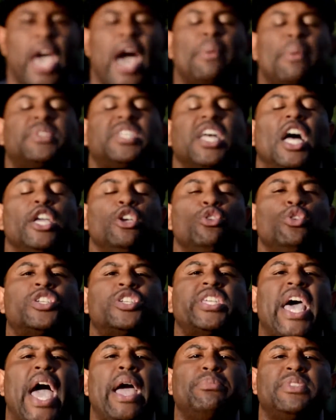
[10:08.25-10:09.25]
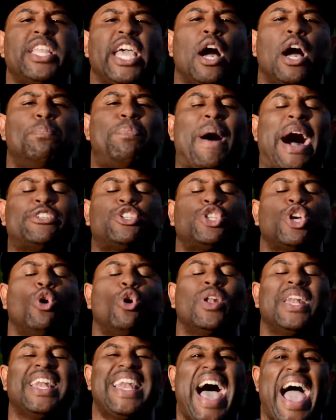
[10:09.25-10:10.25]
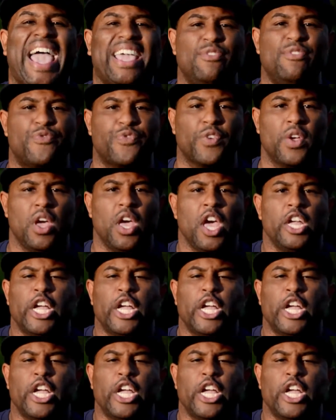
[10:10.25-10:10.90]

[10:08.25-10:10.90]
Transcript: I'm telling you the same thing about your life,